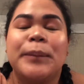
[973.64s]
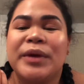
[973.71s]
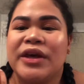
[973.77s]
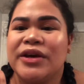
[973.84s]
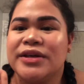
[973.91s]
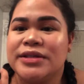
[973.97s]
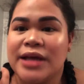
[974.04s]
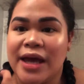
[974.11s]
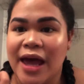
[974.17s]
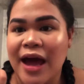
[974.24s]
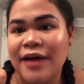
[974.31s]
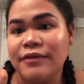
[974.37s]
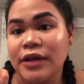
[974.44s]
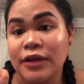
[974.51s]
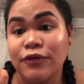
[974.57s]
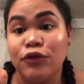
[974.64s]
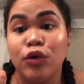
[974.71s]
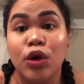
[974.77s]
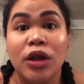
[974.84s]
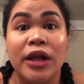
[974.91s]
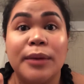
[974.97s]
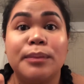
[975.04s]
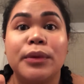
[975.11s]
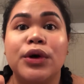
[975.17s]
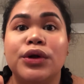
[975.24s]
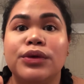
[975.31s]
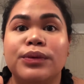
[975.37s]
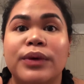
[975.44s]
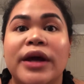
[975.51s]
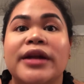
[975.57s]
because I have that full lip
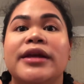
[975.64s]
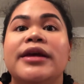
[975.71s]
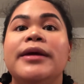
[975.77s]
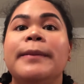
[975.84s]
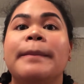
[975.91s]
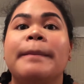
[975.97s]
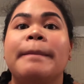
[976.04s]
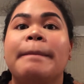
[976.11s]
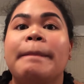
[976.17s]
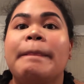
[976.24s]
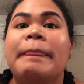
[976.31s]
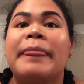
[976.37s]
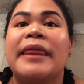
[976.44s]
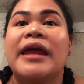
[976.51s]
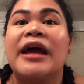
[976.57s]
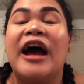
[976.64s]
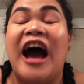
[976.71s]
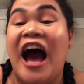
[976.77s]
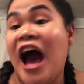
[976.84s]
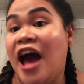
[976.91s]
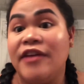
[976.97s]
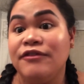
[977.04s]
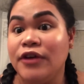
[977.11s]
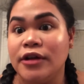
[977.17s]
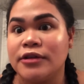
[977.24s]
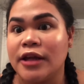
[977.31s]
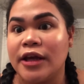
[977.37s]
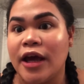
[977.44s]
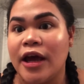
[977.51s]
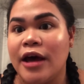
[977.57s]
already. I
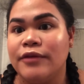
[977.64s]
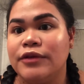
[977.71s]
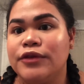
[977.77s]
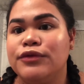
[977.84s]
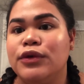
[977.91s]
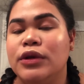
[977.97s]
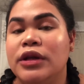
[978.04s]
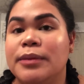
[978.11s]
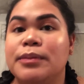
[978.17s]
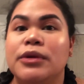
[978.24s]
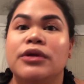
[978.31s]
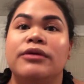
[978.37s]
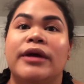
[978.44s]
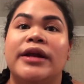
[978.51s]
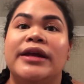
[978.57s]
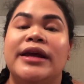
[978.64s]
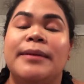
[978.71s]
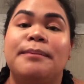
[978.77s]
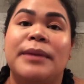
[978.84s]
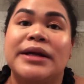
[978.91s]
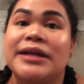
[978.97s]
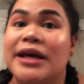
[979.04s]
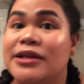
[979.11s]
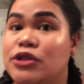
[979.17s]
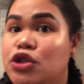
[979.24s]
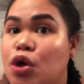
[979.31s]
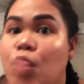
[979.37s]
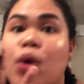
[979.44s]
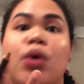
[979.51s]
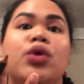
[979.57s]
felt like I have a full lip already, but I
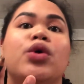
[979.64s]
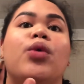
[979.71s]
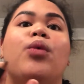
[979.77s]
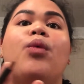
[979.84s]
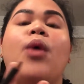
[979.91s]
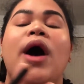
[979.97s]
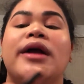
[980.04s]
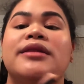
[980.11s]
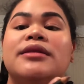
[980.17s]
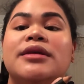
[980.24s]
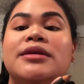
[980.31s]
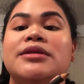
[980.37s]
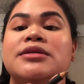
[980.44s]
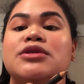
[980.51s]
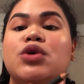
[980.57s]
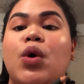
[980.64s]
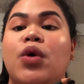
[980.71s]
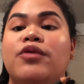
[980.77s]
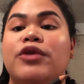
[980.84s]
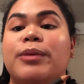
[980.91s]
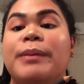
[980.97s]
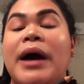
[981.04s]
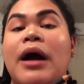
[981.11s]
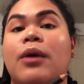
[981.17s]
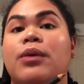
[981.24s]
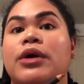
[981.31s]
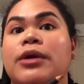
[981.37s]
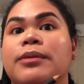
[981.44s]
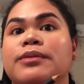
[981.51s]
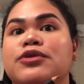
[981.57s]
don't want this to
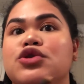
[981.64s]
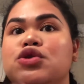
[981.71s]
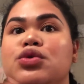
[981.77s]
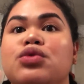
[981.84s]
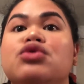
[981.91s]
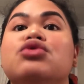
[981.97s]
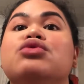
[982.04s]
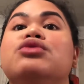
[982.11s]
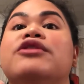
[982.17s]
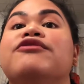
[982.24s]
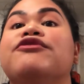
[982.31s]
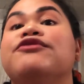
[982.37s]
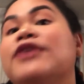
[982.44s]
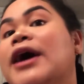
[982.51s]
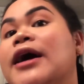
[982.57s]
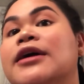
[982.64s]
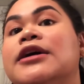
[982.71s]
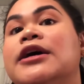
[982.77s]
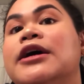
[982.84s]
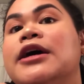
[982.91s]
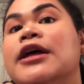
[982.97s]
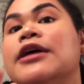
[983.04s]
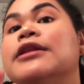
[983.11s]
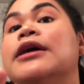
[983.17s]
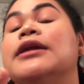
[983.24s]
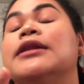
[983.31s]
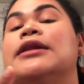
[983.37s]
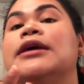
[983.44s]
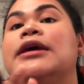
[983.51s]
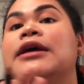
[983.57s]
overpower due to the fact
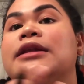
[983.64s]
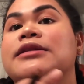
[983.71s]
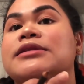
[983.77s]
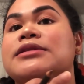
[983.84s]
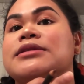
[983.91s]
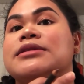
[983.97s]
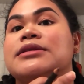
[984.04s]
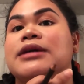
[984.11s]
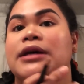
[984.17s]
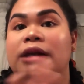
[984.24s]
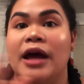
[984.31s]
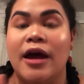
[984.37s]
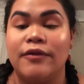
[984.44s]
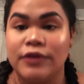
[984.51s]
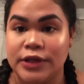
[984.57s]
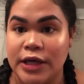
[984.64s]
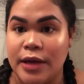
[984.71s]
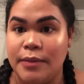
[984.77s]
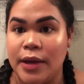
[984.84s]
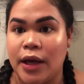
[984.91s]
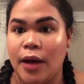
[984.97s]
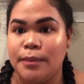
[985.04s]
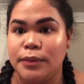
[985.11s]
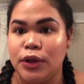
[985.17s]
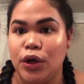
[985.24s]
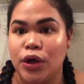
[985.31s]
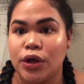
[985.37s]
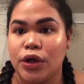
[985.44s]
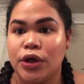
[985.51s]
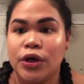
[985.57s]
that it's an everyday makeup
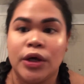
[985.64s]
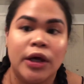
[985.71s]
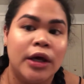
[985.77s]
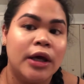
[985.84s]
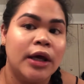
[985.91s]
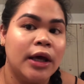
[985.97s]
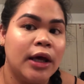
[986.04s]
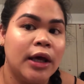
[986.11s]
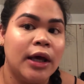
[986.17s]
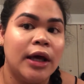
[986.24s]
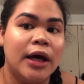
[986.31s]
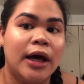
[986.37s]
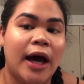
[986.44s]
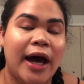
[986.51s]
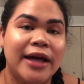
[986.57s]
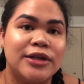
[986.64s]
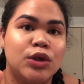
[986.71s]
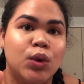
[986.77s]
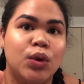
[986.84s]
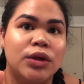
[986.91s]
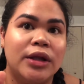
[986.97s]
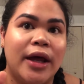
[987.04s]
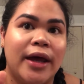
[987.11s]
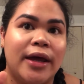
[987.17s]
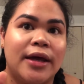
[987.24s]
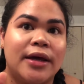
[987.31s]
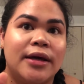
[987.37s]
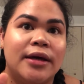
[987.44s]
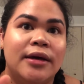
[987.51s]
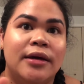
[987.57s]
look. I don't
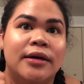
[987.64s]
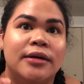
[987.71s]
like